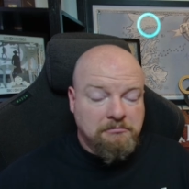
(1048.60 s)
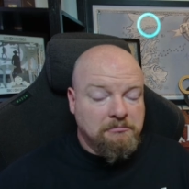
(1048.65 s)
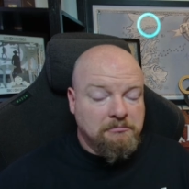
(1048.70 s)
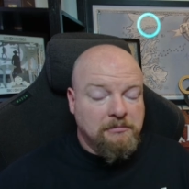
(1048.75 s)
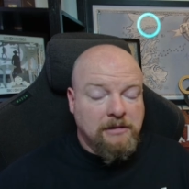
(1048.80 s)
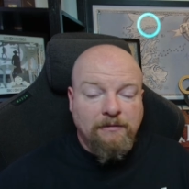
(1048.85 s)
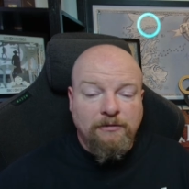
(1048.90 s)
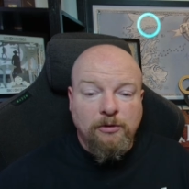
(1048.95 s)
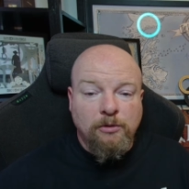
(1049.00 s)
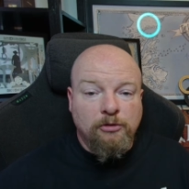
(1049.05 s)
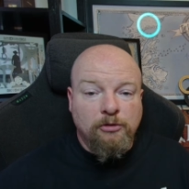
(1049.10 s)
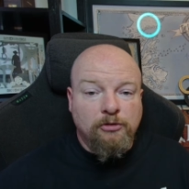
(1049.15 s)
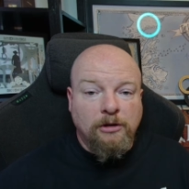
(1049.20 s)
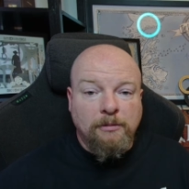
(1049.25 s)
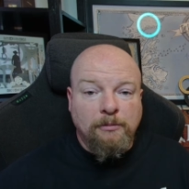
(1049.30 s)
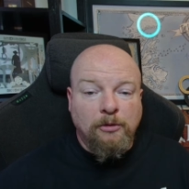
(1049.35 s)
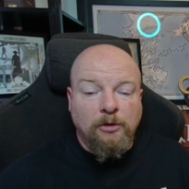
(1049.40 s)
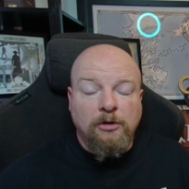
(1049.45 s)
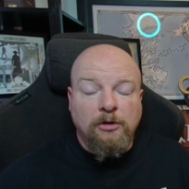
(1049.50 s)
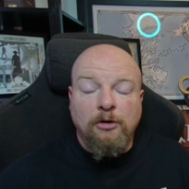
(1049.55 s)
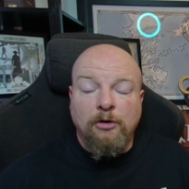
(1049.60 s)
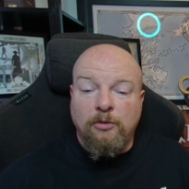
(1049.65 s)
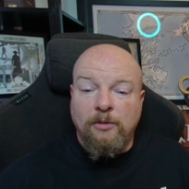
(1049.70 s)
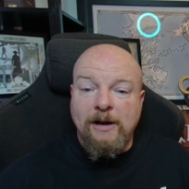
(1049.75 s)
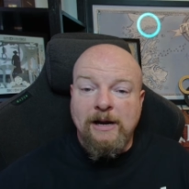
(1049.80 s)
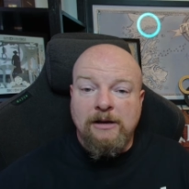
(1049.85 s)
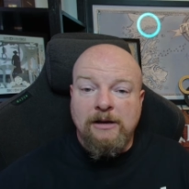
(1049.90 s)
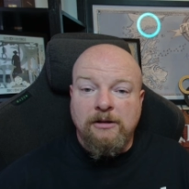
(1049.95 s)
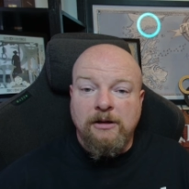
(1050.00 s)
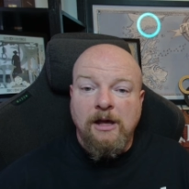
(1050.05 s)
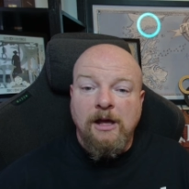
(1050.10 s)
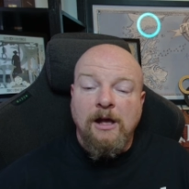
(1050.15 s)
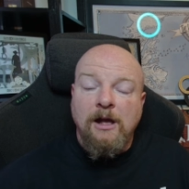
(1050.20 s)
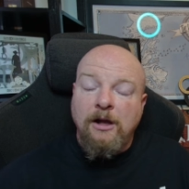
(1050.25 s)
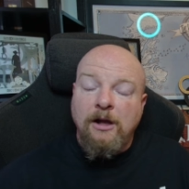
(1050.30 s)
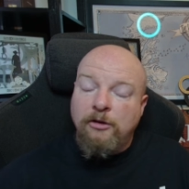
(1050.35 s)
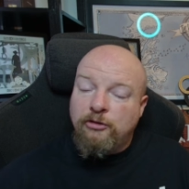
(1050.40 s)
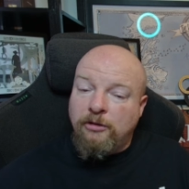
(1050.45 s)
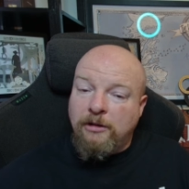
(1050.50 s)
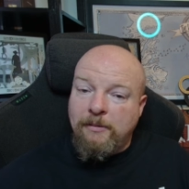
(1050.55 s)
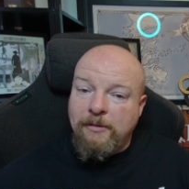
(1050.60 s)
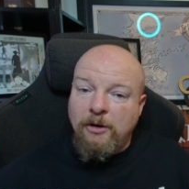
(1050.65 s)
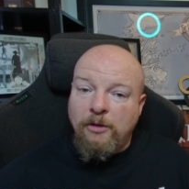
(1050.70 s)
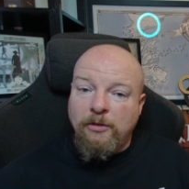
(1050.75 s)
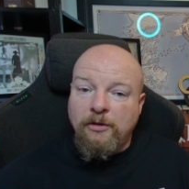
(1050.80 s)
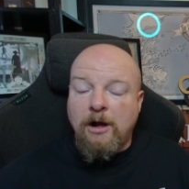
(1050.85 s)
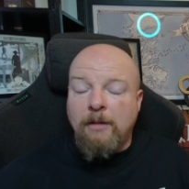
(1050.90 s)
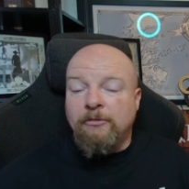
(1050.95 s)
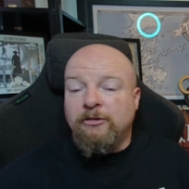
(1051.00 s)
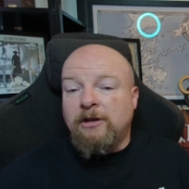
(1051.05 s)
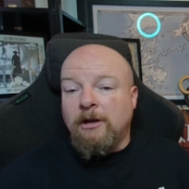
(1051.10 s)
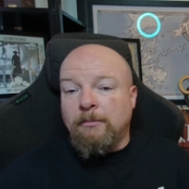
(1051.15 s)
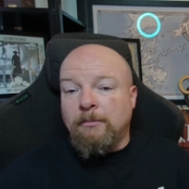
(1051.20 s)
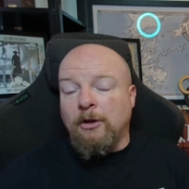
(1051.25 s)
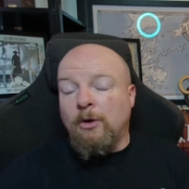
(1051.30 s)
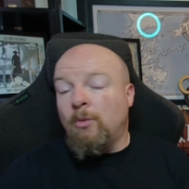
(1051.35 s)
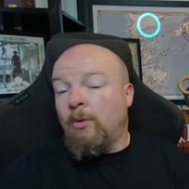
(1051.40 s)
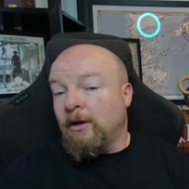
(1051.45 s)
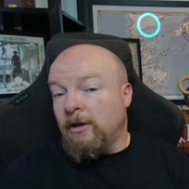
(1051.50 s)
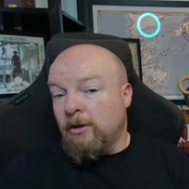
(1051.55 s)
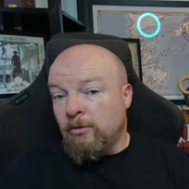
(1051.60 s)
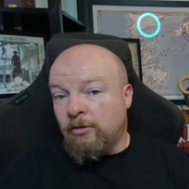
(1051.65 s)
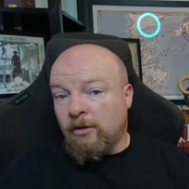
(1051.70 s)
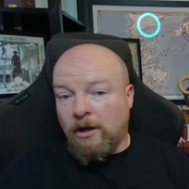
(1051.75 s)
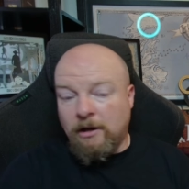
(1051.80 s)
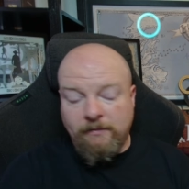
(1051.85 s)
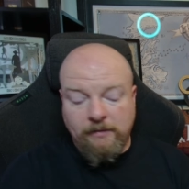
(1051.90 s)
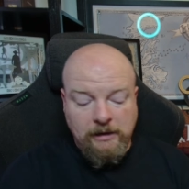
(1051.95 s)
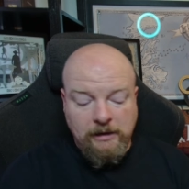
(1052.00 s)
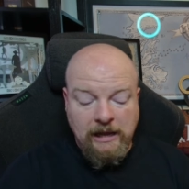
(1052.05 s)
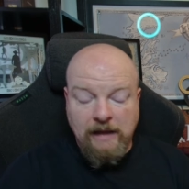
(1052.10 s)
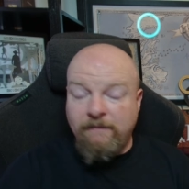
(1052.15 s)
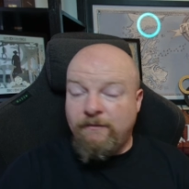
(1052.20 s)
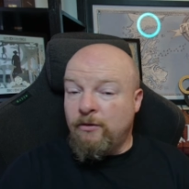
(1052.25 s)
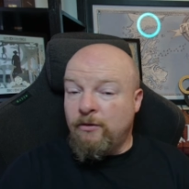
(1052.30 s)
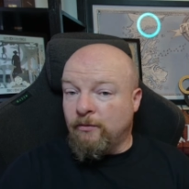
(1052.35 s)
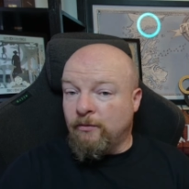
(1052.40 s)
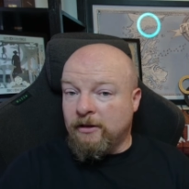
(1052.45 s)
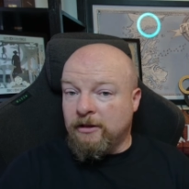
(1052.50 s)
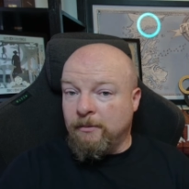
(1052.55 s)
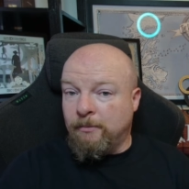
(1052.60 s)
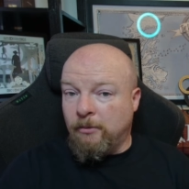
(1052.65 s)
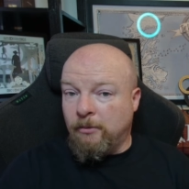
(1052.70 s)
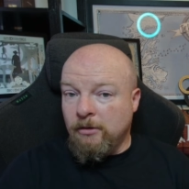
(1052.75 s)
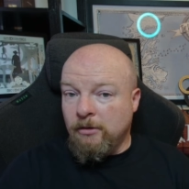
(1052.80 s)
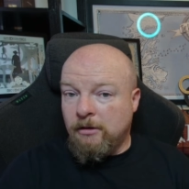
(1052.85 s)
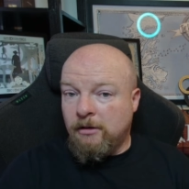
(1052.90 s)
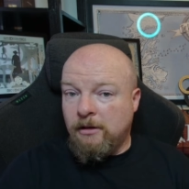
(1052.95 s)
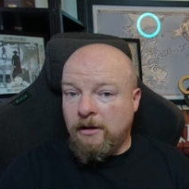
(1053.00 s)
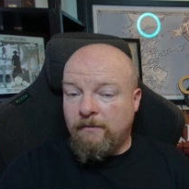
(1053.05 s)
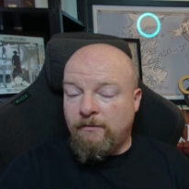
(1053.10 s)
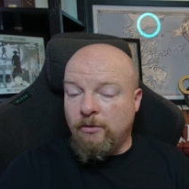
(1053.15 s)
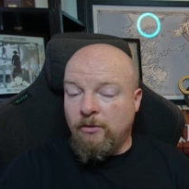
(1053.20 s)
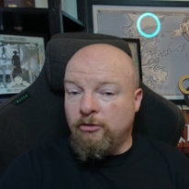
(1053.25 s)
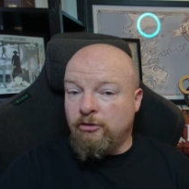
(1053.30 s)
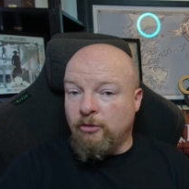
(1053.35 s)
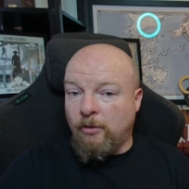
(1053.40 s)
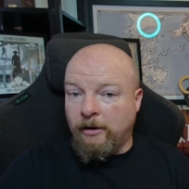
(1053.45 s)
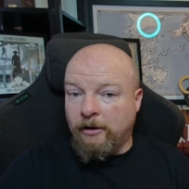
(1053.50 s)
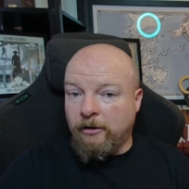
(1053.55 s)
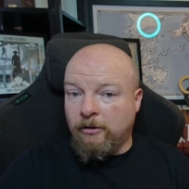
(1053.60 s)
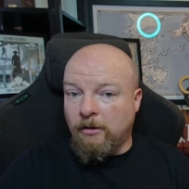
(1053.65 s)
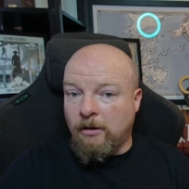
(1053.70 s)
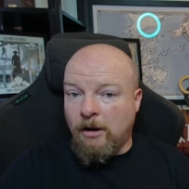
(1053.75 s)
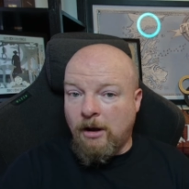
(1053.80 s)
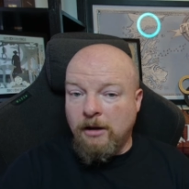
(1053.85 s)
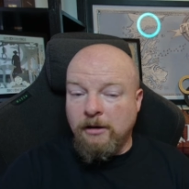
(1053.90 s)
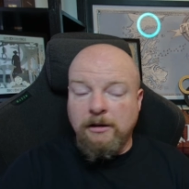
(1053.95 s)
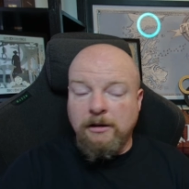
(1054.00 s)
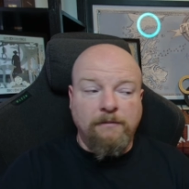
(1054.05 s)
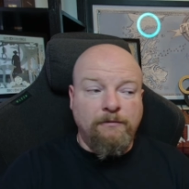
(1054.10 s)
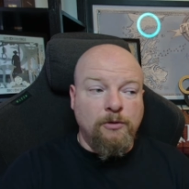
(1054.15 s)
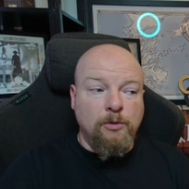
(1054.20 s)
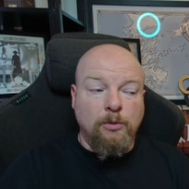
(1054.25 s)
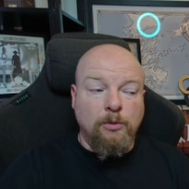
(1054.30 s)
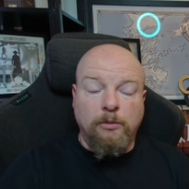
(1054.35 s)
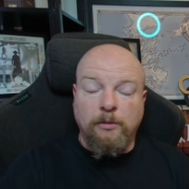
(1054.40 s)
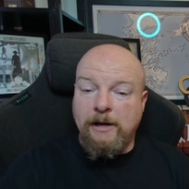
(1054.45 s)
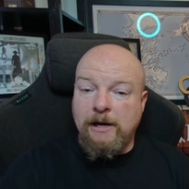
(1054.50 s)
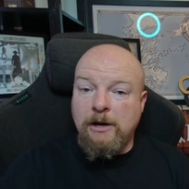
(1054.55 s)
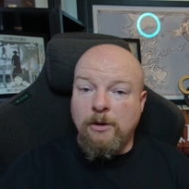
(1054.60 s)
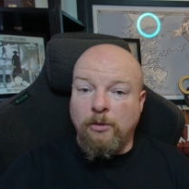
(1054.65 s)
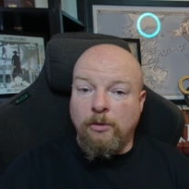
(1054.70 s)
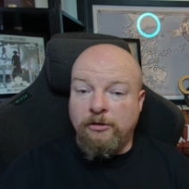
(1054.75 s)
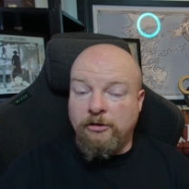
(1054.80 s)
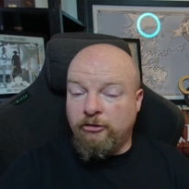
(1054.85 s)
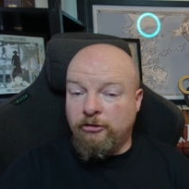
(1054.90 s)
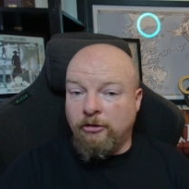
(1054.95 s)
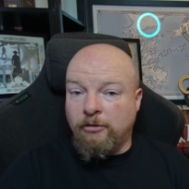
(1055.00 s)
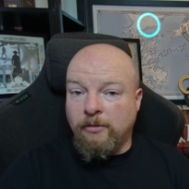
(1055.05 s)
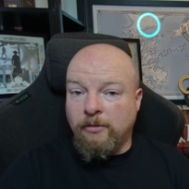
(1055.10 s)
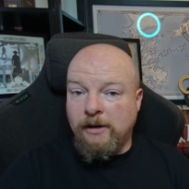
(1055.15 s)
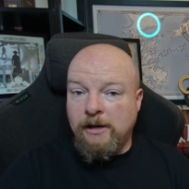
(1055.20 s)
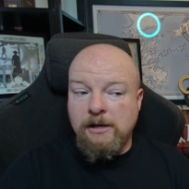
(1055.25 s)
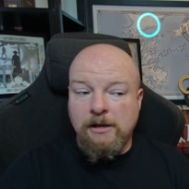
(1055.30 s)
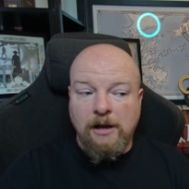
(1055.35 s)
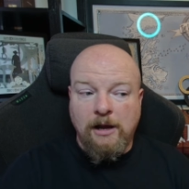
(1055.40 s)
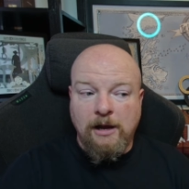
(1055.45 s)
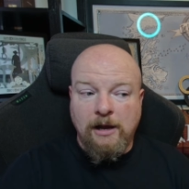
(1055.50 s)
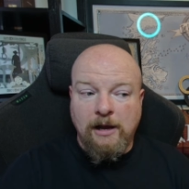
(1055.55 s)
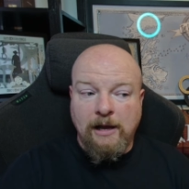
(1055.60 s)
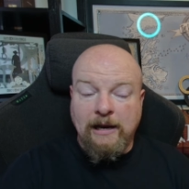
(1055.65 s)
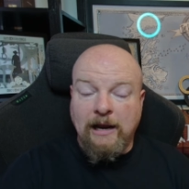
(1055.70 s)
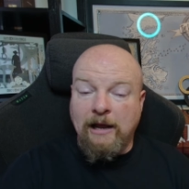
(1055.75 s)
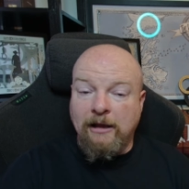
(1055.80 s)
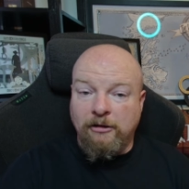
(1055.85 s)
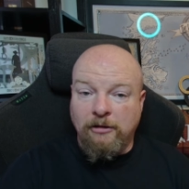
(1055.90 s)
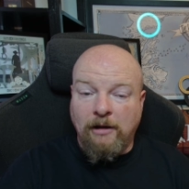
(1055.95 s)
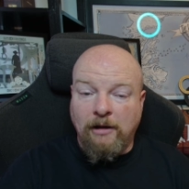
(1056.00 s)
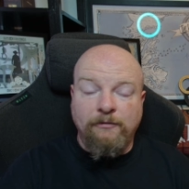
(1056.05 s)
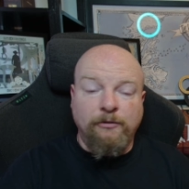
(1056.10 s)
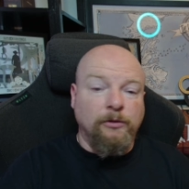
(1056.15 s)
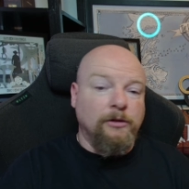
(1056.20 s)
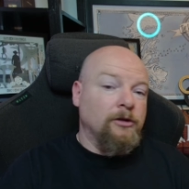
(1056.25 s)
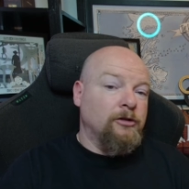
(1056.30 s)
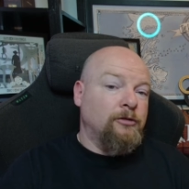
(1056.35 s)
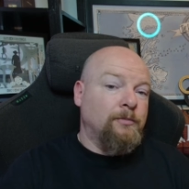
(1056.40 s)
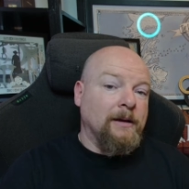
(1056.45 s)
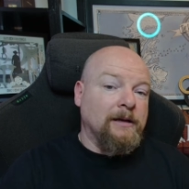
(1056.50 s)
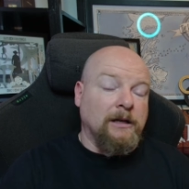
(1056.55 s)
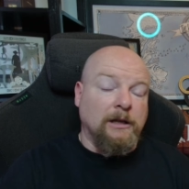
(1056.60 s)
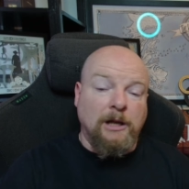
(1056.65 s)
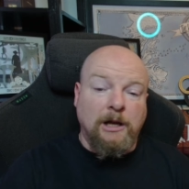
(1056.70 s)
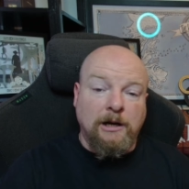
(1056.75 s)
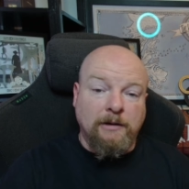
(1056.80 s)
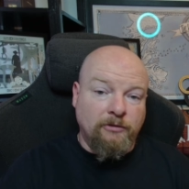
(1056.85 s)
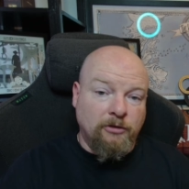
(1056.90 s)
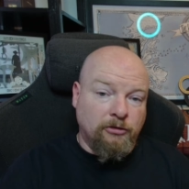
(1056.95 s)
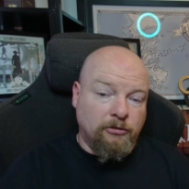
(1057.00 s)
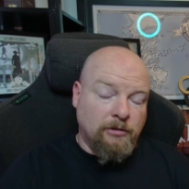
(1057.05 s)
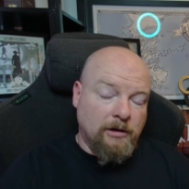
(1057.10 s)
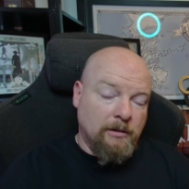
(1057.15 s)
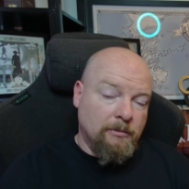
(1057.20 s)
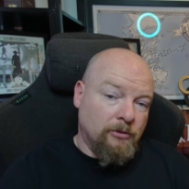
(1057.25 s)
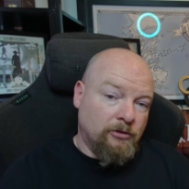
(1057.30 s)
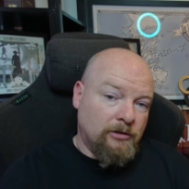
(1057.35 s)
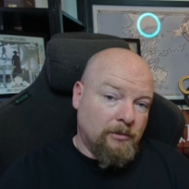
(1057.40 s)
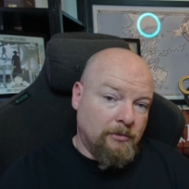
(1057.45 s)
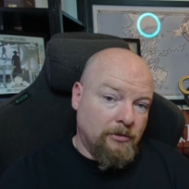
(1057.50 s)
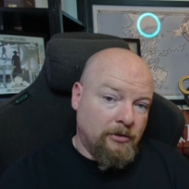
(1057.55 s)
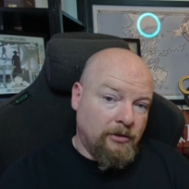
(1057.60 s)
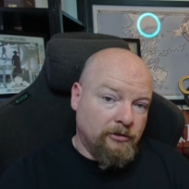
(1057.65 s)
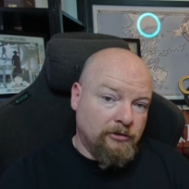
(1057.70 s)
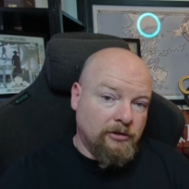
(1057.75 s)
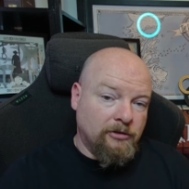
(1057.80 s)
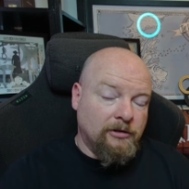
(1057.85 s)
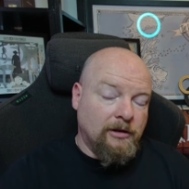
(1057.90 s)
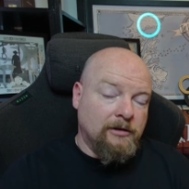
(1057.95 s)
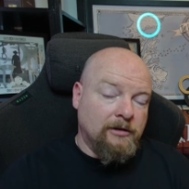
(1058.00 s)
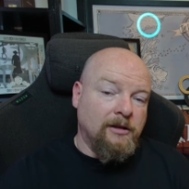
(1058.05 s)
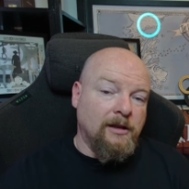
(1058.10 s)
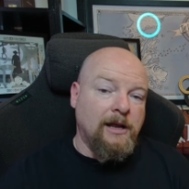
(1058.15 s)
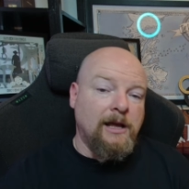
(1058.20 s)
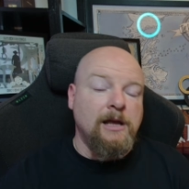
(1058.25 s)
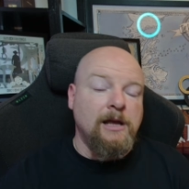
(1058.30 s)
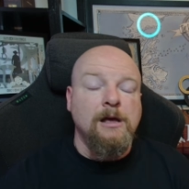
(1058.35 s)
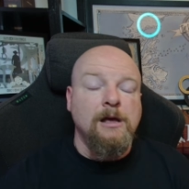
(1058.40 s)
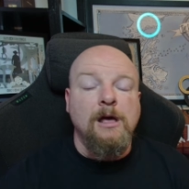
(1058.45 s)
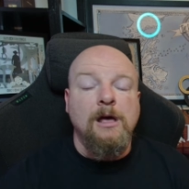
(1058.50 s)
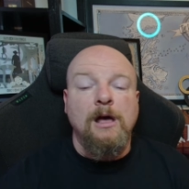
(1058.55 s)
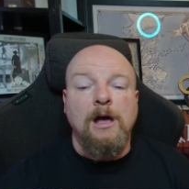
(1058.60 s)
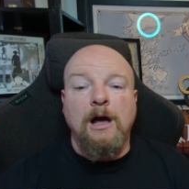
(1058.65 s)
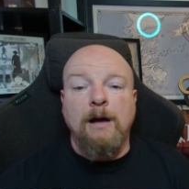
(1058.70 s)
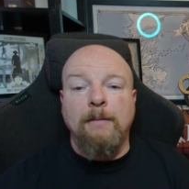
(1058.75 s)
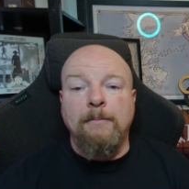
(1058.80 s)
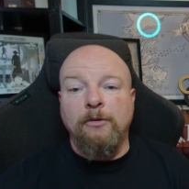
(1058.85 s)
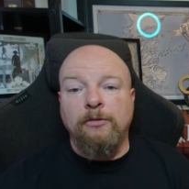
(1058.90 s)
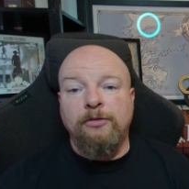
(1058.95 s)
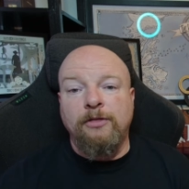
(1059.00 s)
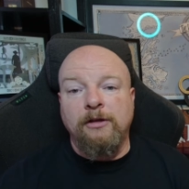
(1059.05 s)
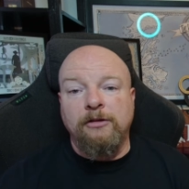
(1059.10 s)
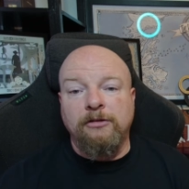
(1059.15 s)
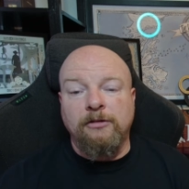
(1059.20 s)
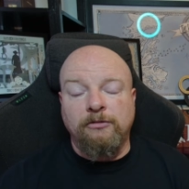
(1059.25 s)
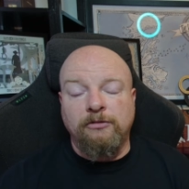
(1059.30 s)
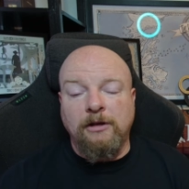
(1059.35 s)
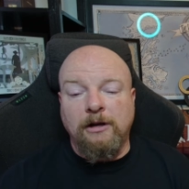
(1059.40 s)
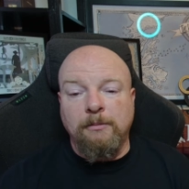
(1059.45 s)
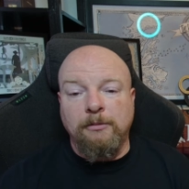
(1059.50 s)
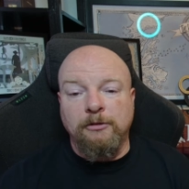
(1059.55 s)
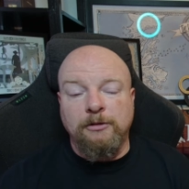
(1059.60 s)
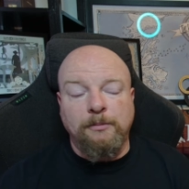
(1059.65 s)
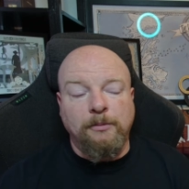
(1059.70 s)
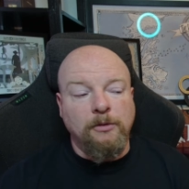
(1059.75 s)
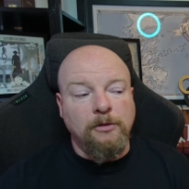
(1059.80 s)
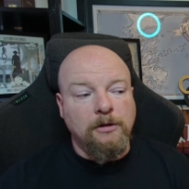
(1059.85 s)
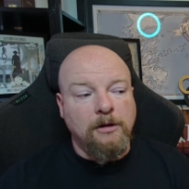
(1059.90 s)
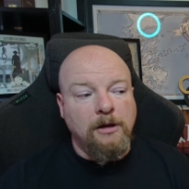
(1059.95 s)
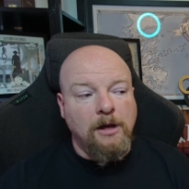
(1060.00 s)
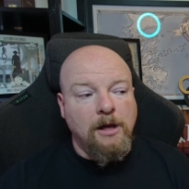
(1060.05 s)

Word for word: if you enjoy the book, great. So let me know in the comments down below what you thought of it. If you've read the book, if you enjoyed it or not, if you agree or disagree, uh, and I, I fully expect a lot of disagreement with some of the things I said today about things I've said about the book.